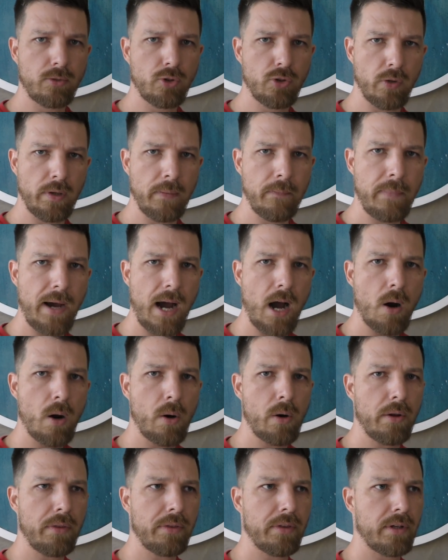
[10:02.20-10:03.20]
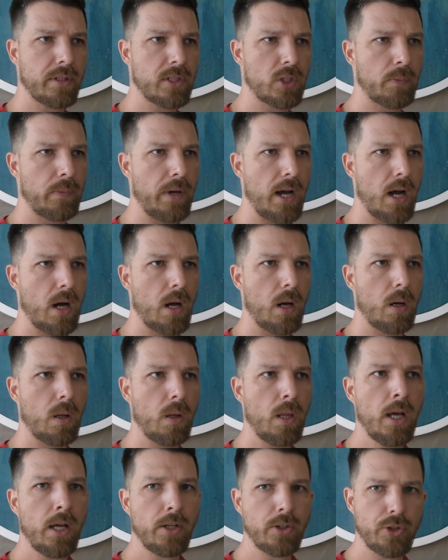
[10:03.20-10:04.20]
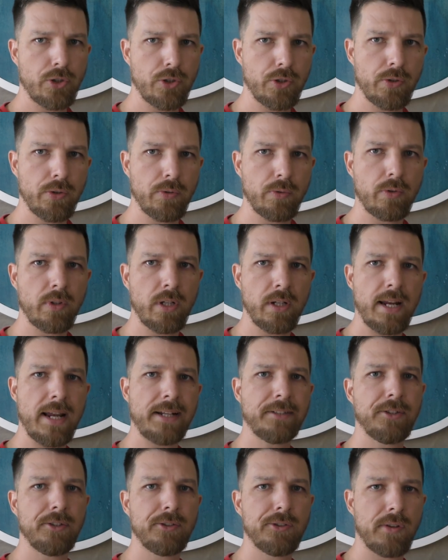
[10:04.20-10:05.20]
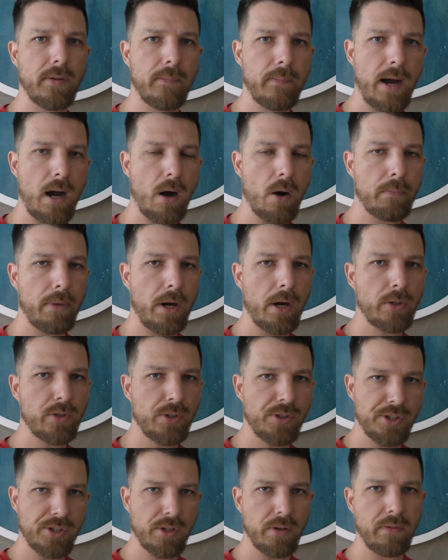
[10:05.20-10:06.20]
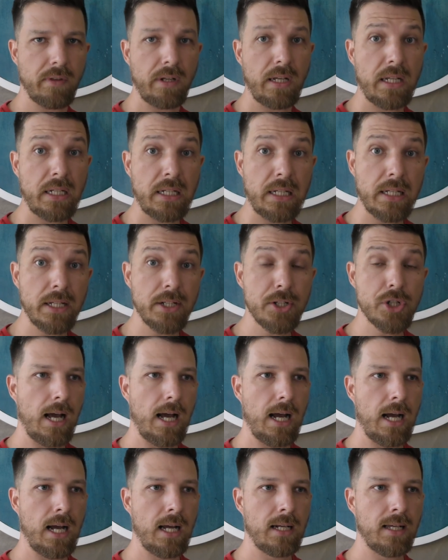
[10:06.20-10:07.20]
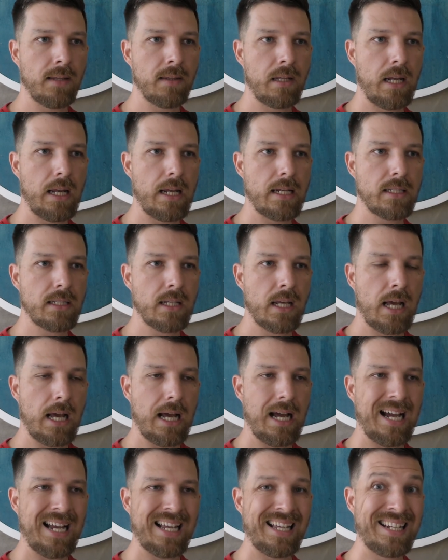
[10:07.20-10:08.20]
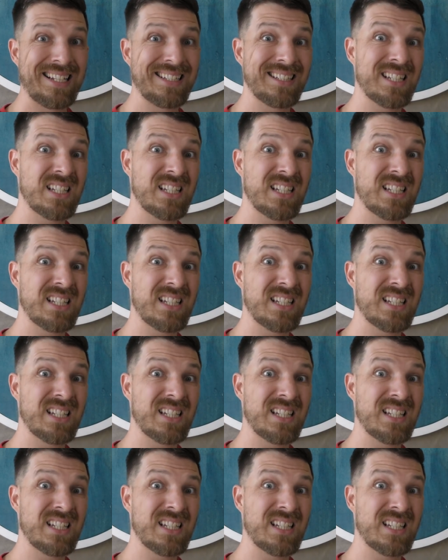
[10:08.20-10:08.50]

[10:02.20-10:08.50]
empower the spell, to connect you to the power potency of the lineage. Nonetheless, it is